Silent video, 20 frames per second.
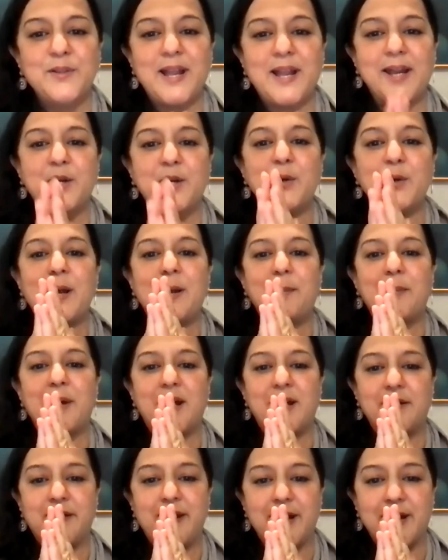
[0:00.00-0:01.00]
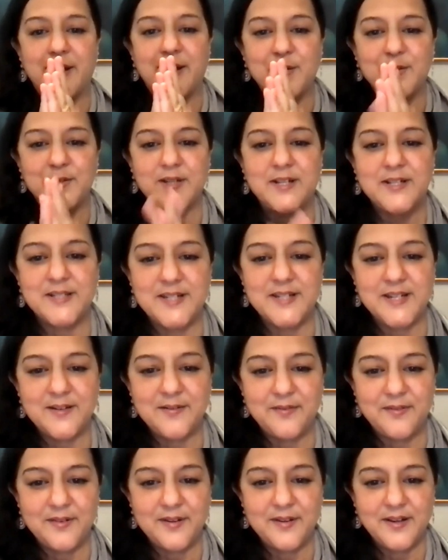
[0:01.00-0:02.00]
Thank you, MR. Thank you,
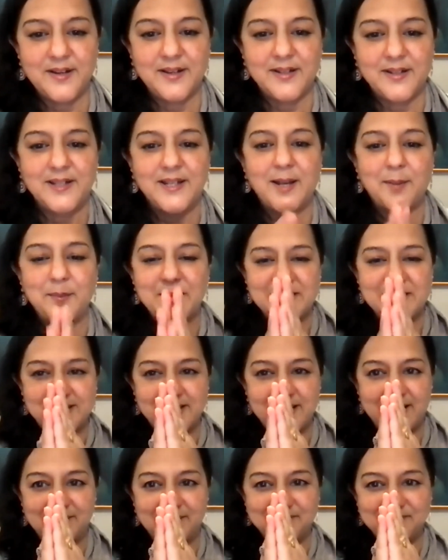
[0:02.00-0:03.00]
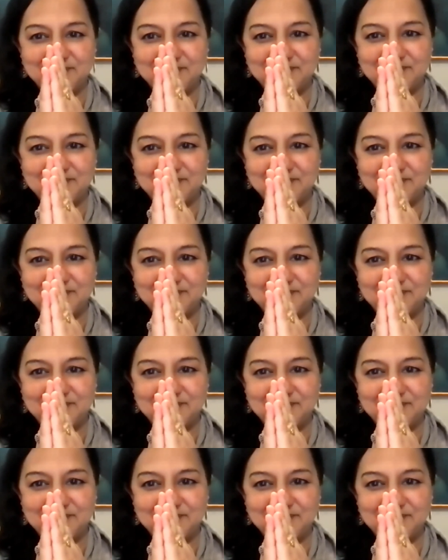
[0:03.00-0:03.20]
Sanjeev. Namaste.